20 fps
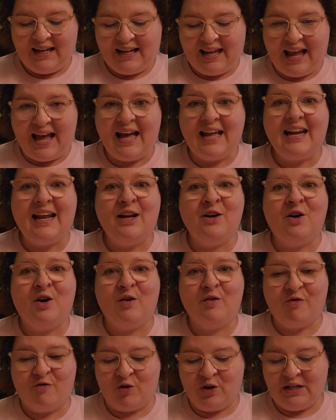Kat and
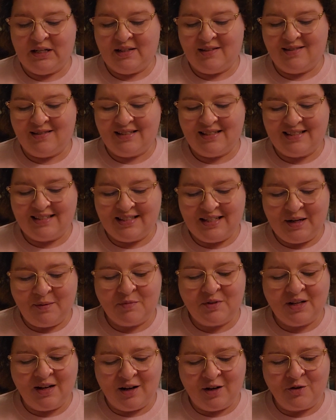her friends
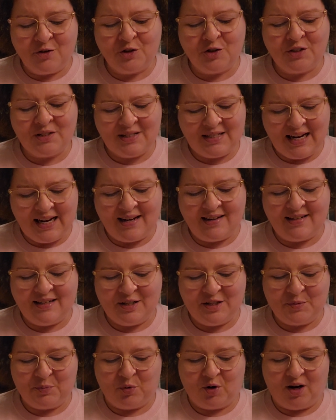seemed to understand
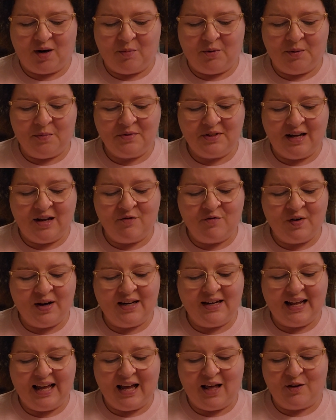his problems and
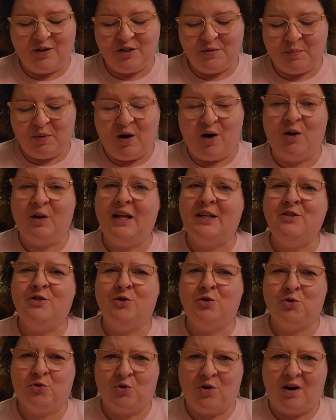find Alice Paul as
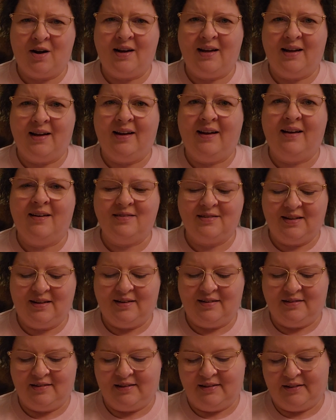trying as
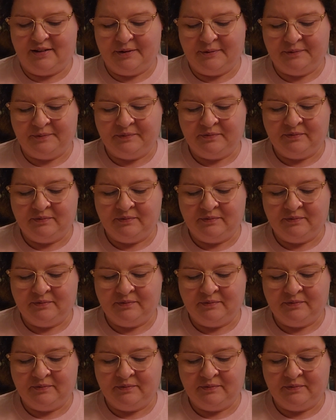he did.